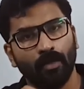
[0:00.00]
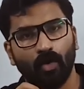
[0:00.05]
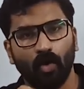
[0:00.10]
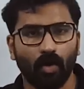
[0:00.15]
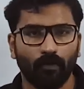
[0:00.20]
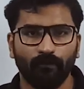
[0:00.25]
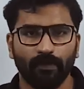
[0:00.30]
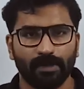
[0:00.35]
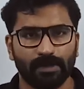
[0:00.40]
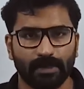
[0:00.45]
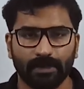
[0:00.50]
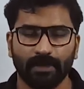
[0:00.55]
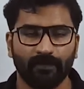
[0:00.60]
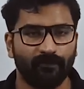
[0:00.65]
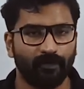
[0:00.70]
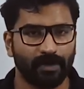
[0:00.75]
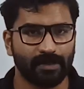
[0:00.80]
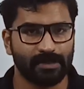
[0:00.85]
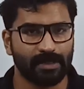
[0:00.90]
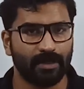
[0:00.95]
Obviously, the
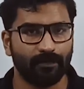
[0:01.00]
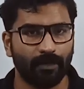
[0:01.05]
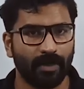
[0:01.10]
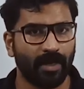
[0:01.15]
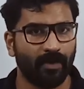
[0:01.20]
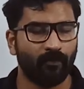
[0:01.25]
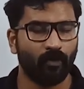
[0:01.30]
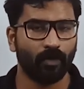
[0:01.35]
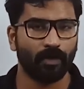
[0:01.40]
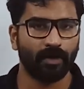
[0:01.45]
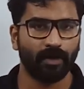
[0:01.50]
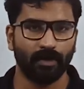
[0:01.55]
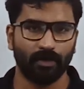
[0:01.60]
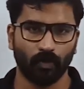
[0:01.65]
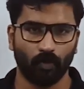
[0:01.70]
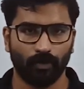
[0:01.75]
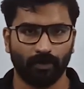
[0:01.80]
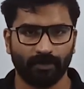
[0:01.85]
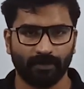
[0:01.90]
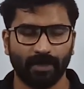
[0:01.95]
first statement I have already
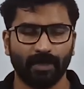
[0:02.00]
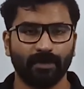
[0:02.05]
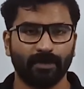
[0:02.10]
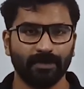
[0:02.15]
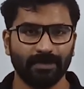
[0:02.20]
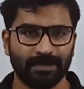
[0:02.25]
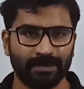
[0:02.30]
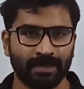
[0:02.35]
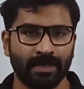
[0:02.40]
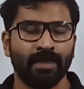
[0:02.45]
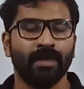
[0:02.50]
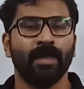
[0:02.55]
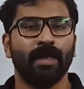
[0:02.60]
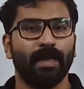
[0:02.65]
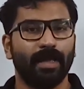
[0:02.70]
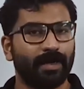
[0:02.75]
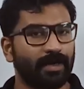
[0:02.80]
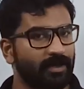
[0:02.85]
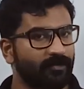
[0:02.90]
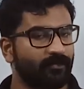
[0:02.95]
told, that is,
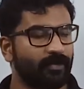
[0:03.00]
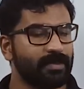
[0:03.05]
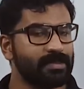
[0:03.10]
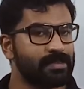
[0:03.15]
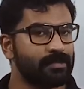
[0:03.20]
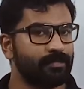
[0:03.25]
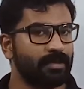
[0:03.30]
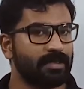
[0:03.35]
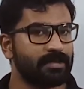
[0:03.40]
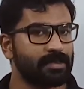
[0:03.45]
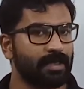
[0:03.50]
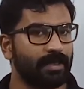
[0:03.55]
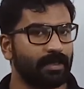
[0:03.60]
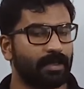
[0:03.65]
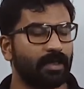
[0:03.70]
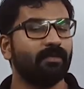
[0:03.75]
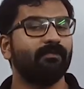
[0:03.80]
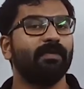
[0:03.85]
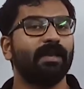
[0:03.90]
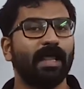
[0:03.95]
a reversible
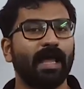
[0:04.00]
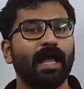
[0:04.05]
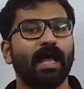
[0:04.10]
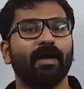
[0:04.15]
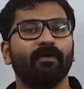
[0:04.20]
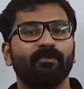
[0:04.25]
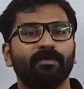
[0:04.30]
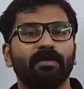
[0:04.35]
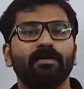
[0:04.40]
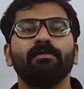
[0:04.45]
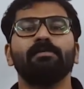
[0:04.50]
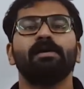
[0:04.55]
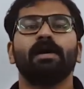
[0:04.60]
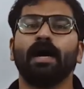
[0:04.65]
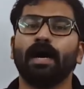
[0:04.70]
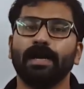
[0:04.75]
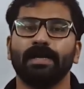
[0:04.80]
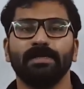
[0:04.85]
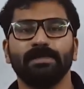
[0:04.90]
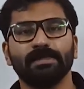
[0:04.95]
cycle will have the
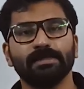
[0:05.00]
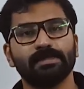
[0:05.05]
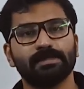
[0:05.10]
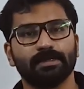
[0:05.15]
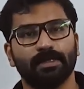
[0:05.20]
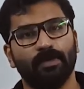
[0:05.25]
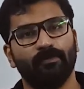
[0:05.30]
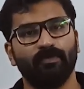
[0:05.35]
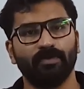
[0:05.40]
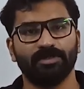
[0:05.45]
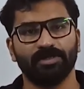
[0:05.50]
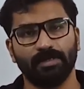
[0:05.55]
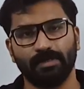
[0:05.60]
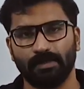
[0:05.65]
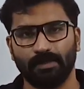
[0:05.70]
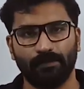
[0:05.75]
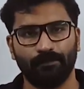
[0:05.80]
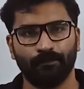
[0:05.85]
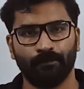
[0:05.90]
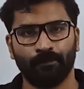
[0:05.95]
highest
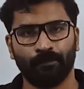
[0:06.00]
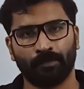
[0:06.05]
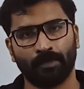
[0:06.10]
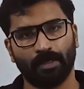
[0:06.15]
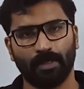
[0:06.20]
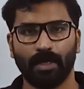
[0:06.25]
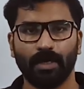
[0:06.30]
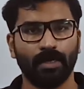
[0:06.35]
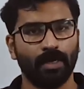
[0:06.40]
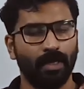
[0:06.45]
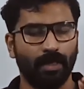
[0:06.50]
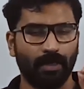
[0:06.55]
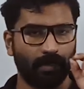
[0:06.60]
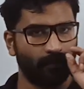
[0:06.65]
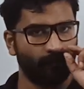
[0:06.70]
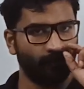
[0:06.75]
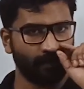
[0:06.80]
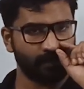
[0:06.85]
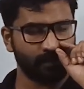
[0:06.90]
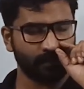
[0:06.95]
efficiency. Right,
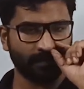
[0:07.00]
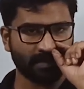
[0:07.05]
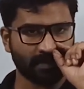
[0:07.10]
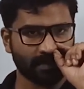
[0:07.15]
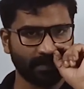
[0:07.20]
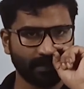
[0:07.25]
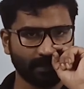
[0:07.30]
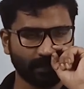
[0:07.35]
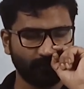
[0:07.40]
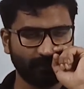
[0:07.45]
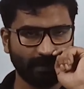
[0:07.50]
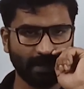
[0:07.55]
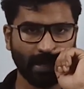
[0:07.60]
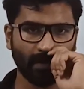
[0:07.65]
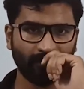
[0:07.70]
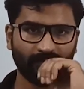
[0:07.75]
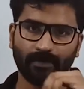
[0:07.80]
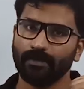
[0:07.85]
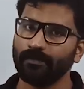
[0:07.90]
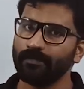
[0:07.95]
reversible cycle will
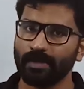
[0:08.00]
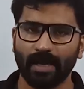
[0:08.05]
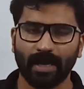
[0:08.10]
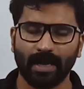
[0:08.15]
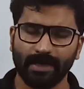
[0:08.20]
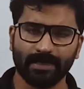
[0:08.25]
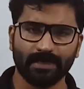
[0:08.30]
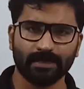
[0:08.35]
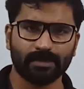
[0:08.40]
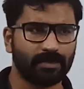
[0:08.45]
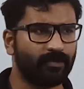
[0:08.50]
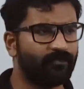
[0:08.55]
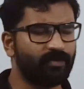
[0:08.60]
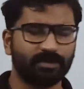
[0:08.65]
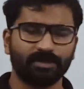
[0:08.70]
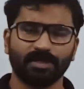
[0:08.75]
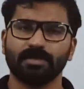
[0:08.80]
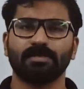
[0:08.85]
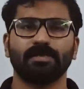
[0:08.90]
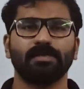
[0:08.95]
have the highest
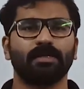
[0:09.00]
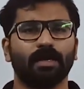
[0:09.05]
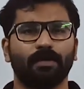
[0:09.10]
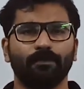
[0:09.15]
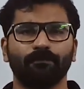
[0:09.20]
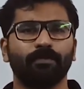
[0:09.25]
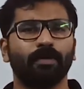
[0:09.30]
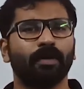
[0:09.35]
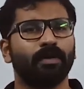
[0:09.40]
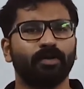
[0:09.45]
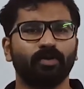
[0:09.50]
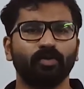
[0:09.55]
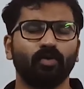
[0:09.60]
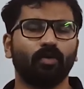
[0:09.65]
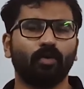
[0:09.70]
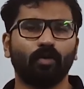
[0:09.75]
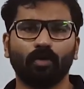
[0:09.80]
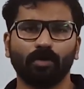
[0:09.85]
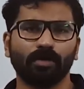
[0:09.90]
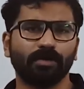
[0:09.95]
efficiency compared
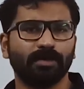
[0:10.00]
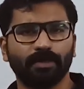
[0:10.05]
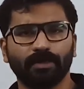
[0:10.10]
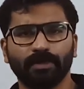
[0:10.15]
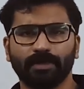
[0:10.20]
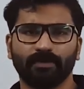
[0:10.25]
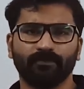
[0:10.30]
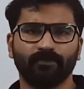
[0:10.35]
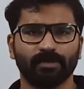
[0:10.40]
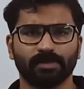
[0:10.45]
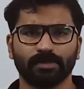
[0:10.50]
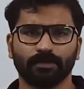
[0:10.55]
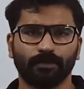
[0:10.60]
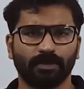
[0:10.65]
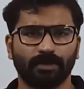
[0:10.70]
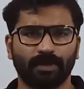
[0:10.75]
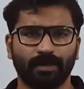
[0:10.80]
to all the irreversible